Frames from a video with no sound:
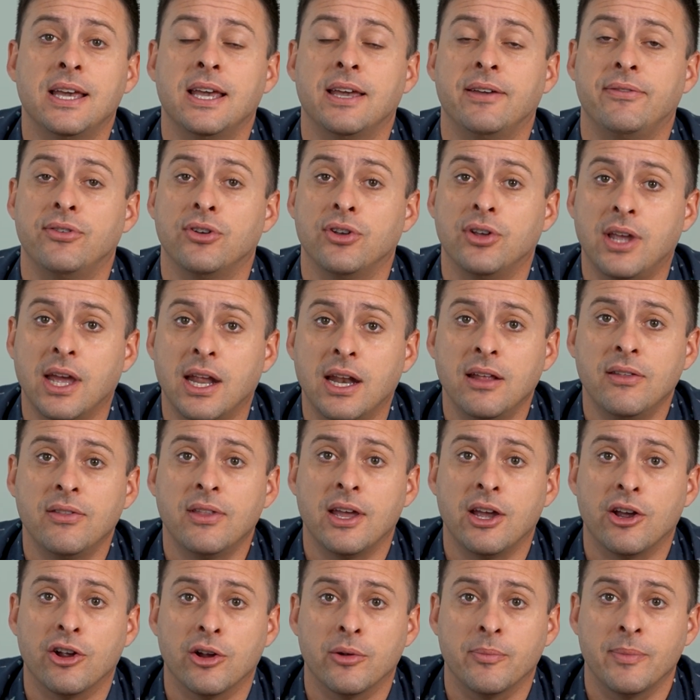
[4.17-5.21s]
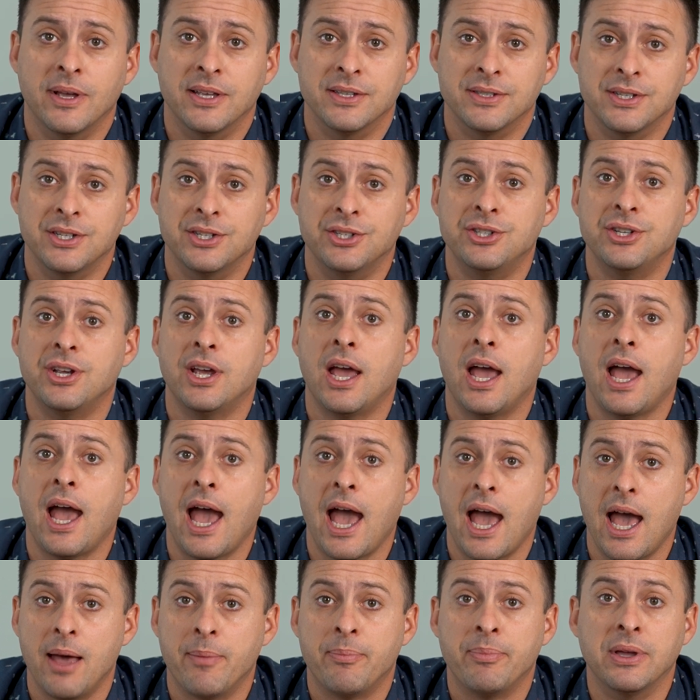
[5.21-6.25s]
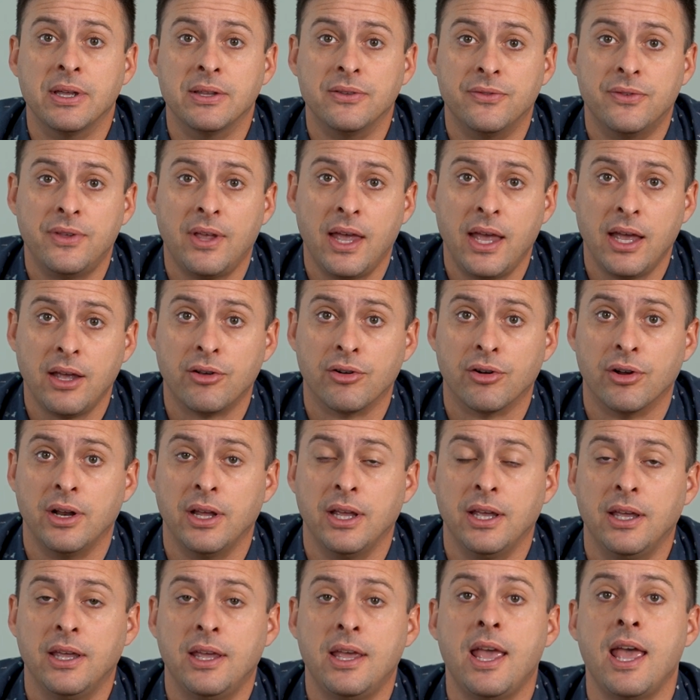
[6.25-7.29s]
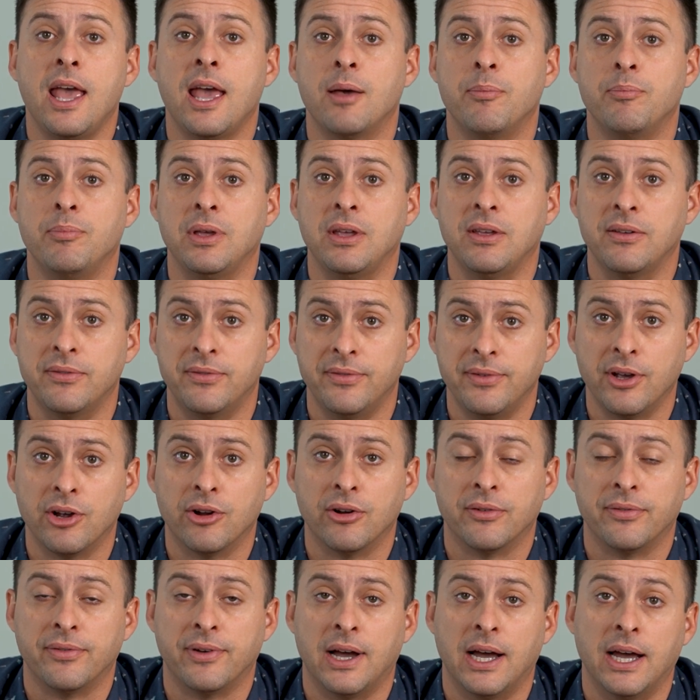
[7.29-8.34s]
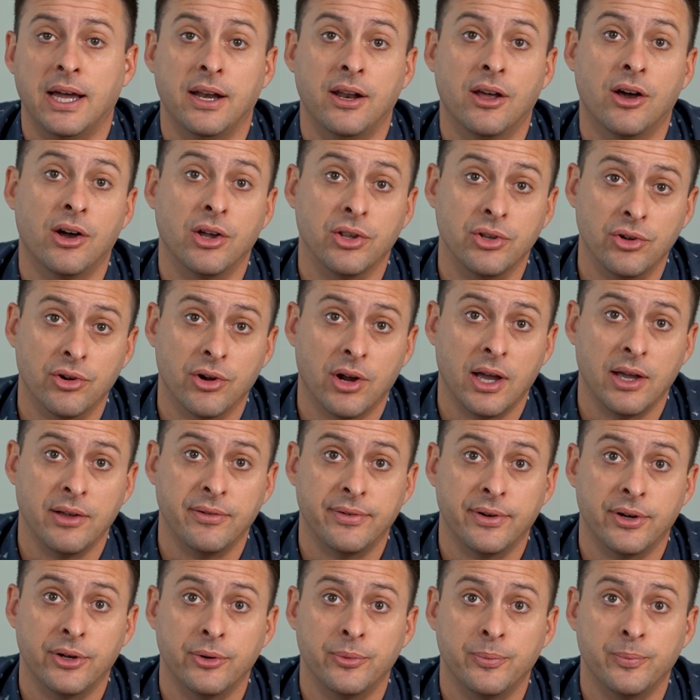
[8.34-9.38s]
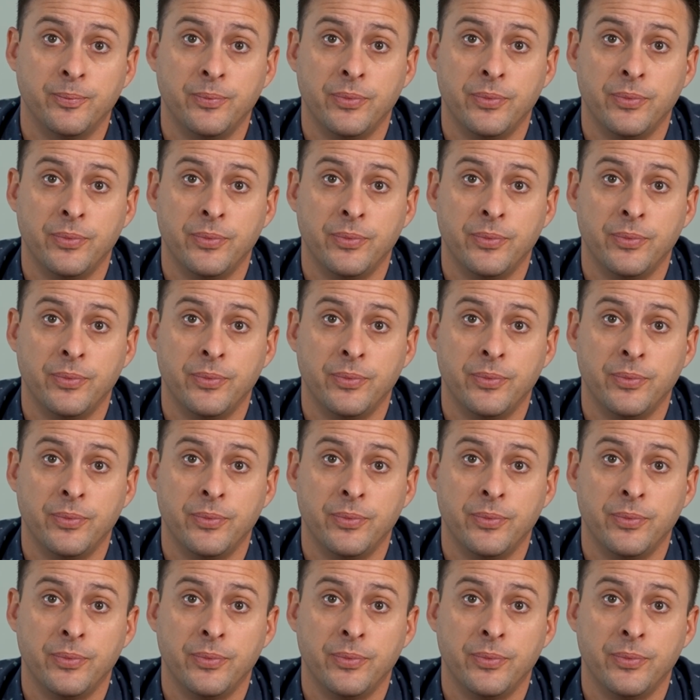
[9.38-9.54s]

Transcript: if you're getting the error message app integrity can't be verified on your iPhone.